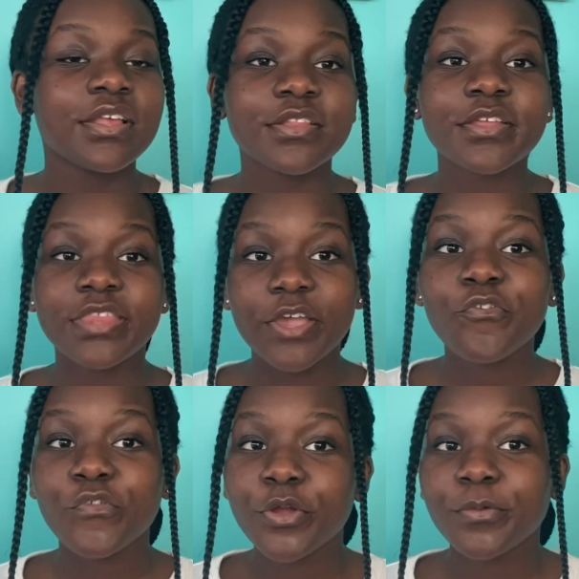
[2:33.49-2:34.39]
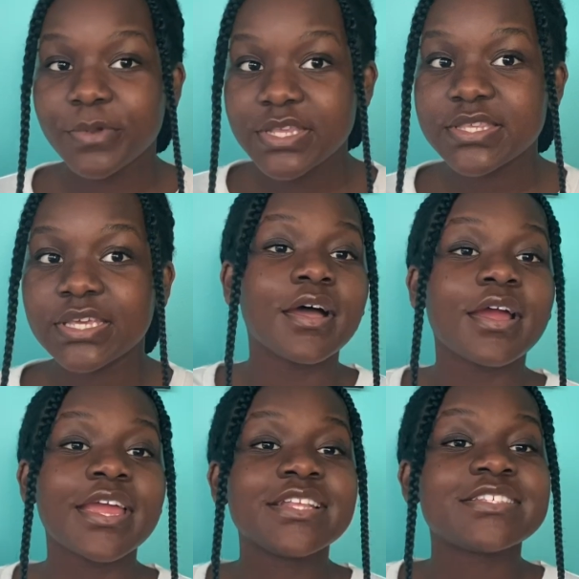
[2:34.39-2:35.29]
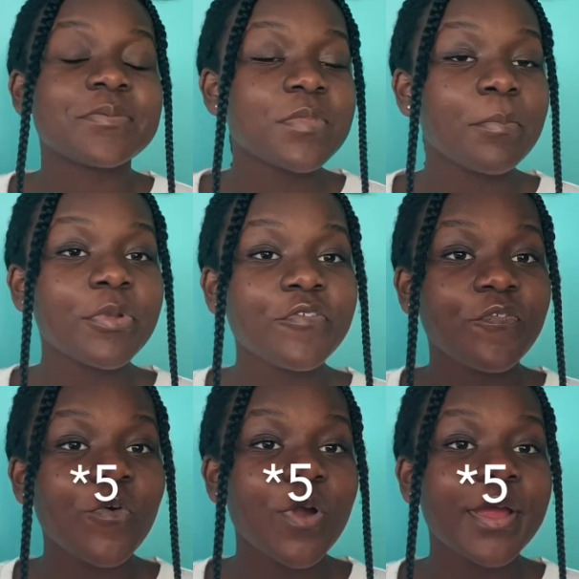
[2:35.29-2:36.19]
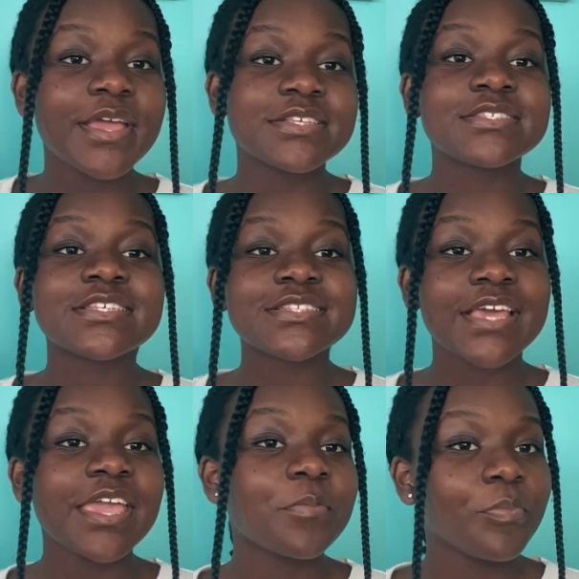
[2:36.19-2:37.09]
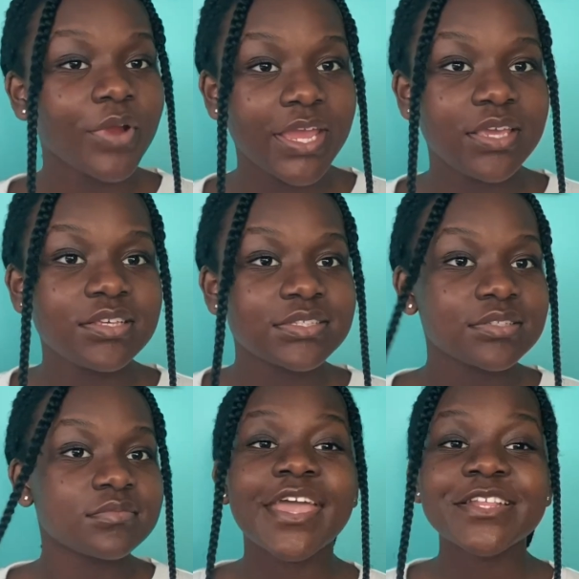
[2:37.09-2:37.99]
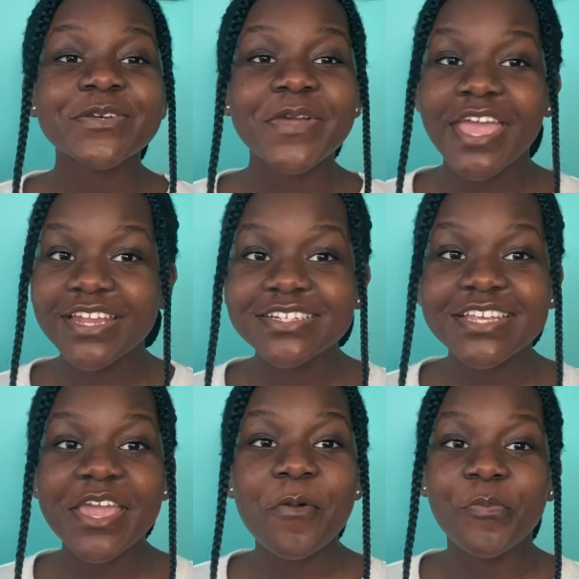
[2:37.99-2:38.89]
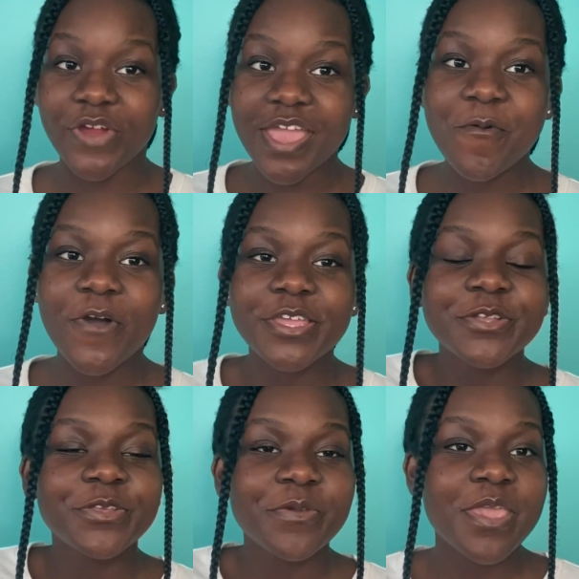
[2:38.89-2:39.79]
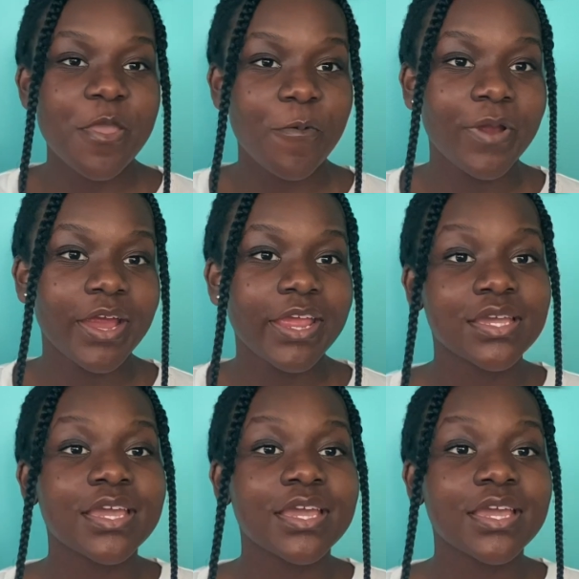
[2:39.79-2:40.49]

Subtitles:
They're there for a reason. Alright, tip number 4 is to take breaks. It's okay to take a break while you're doing your work.